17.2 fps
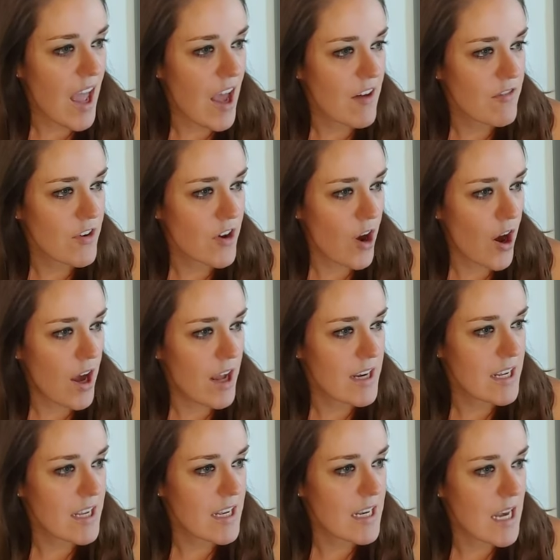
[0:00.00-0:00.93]
of
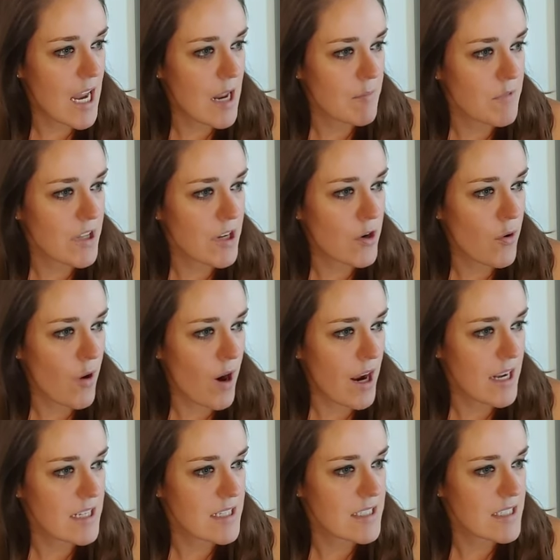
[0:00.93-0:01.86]
God, namely
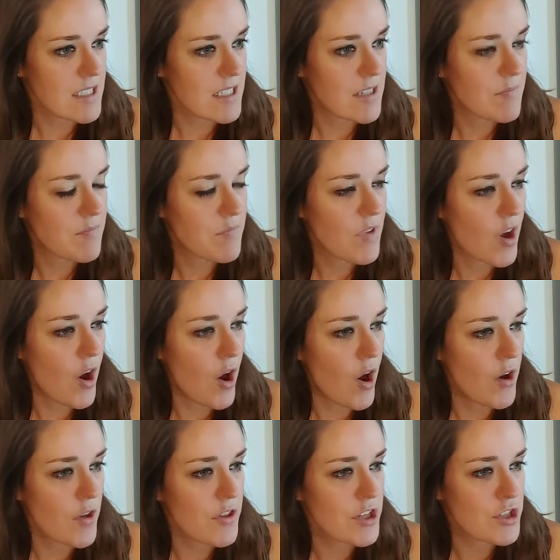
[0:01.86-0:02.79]
Christ.
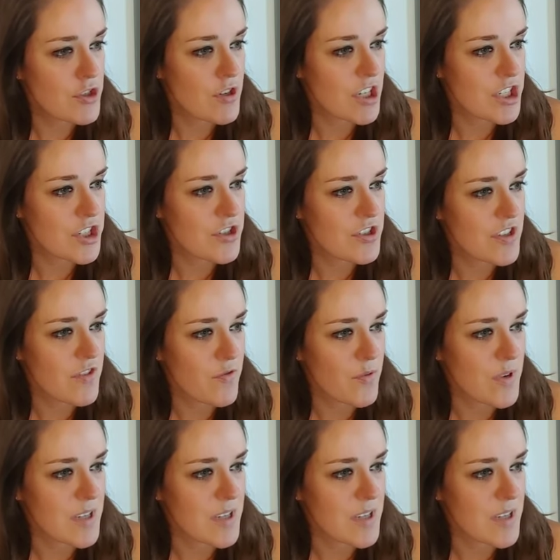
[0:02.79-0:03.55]
All the treasures of